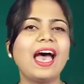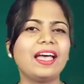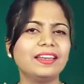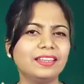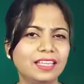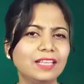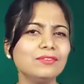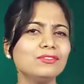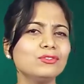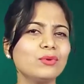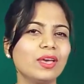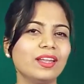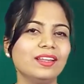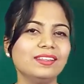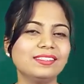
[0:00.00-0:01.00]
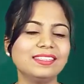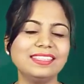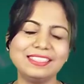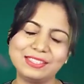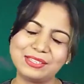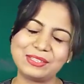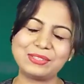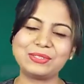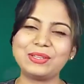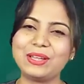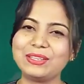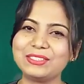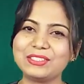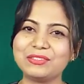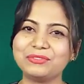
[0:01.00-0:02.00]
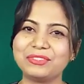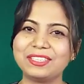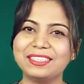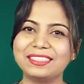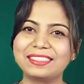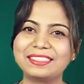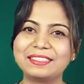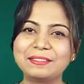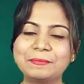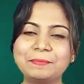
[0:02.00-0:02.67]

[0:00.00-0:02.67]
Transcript: and gives you energy to do lots of work.